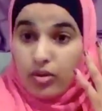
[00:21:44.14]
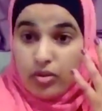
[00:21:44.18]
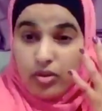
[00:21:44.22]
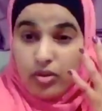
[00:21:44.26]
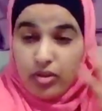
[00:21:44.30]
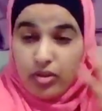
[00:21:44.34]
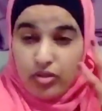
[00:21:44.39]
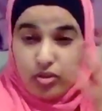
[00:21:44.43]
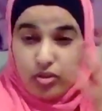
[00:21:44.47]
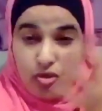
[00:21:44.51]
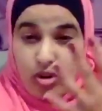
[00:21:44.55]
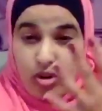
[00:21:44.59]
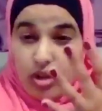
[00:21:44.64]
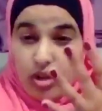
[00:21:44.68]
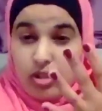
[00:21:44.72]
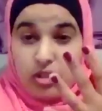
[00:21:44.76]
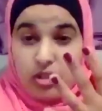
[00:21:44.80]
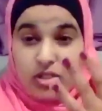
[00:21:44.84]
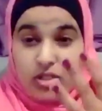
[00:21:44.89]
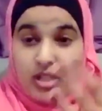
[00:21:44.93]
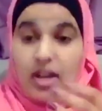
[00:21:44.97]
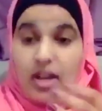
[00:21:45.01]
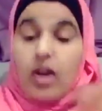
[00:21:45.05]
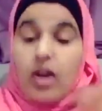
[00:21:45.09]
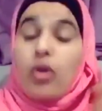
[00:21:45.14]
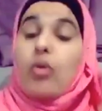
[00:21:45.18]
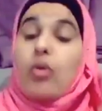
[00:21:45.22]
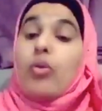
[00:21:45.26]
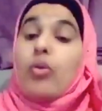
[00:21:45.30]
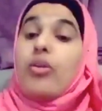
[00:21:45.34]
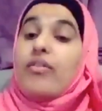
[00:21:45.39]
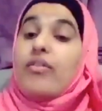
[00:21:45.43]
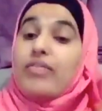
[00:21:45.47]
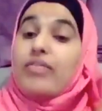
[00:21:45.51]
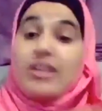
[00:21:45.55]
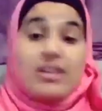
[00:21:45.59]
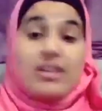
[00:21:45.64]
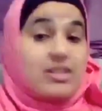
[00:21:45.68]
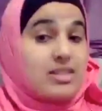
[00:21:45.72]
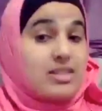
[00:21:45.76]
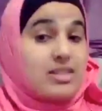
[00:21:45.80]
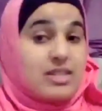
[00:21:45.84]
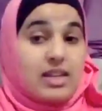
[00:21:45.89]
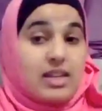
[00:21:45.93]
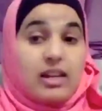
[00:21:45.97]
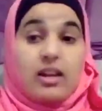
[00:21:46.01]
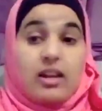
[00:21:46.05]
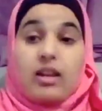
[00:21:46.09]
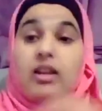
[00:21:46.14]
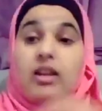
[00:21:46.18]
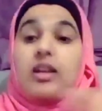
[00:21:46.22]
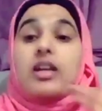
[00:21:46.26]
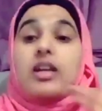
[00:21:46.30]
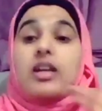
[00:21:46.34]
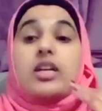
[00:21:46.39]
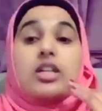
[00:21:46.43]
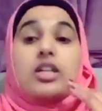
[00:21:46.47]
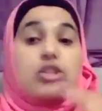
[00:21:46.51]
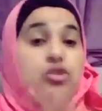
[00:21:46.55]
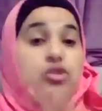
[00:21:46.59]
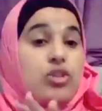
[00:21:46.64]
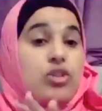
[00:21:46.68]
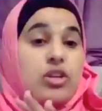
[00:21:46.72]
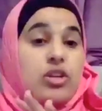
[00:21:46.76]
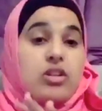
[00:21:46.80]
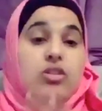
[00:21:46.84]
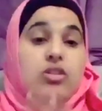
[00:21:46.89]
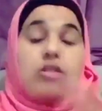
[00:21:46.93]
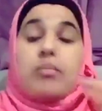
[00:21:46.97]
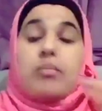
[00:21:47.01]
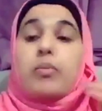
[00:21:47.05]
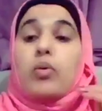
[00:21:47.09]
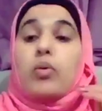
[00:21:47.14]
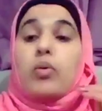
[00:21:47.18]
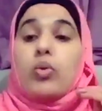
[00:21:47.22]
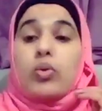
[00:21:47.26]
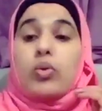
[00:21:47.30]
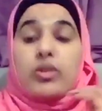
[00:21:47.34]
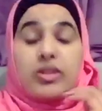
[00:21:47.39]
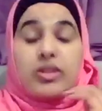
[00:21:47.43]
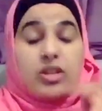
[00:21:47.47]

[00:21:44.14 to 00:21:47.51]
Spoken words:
struggled to get hold of. They still took it to the board.